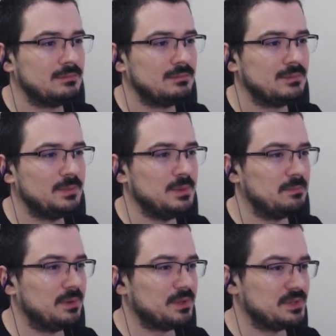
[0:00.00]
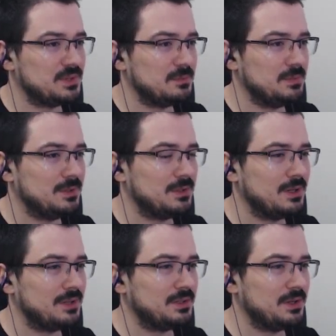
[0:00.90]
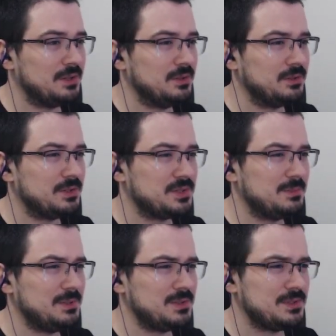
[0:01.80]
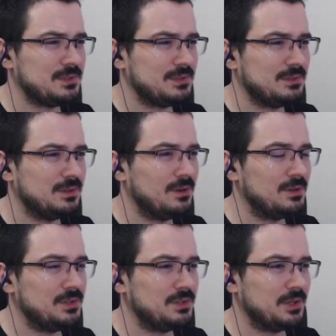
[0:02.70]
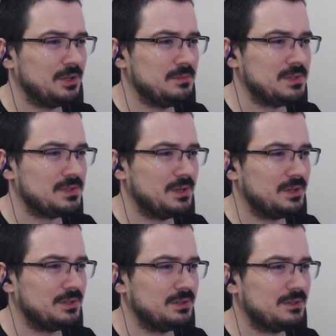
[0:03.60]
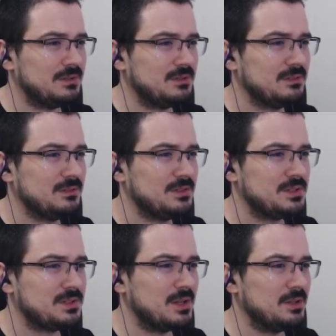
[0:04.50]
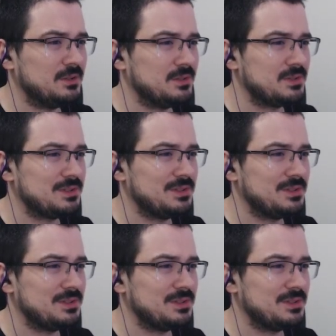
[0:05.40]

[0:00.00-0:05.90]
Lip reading: I mean, burnt zombie. Are there any other zombies? All the other enemies are skeletons.